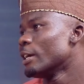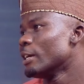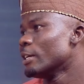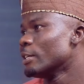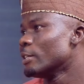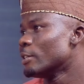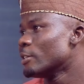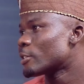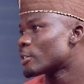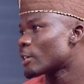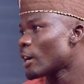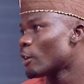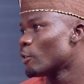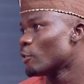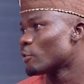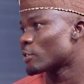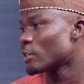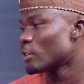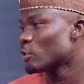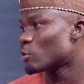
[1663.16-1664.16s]
in this kind
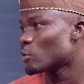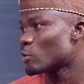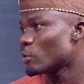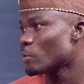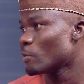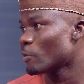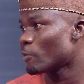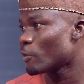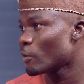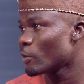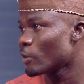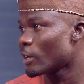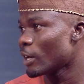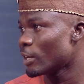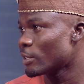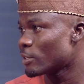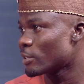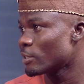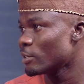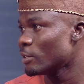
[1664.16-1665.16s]
of century, before you
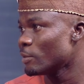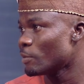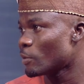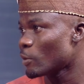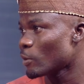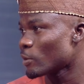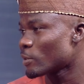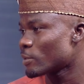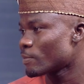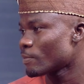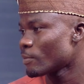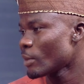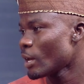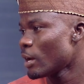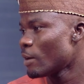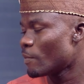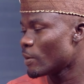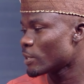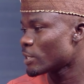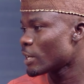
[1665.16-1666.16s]
can see, because
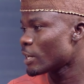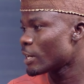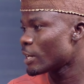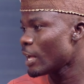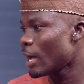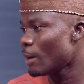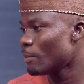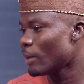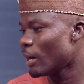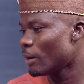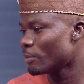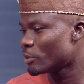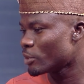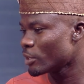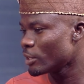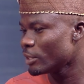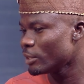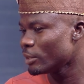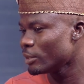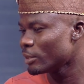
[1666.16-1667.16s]
presently I'm
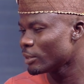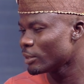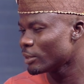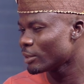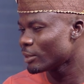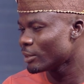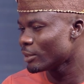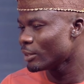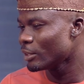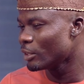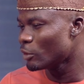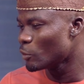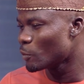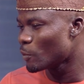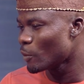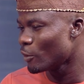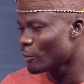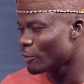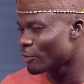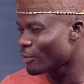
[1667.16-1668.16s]
training a
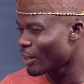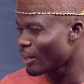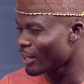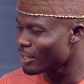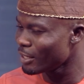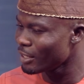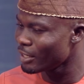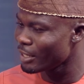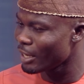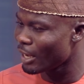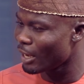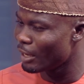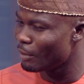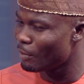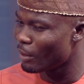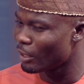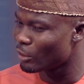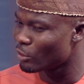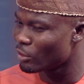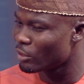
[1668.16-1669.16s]
group of, I think they are
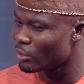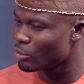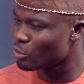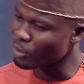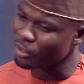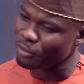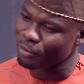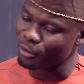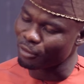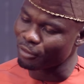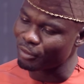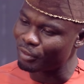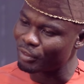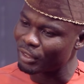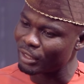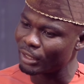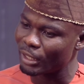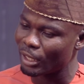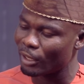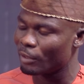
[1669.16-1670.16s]
about 12 or
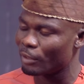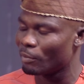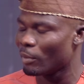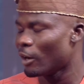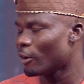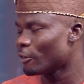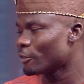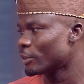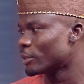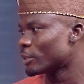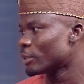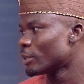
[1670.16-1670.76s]
15 now in my office.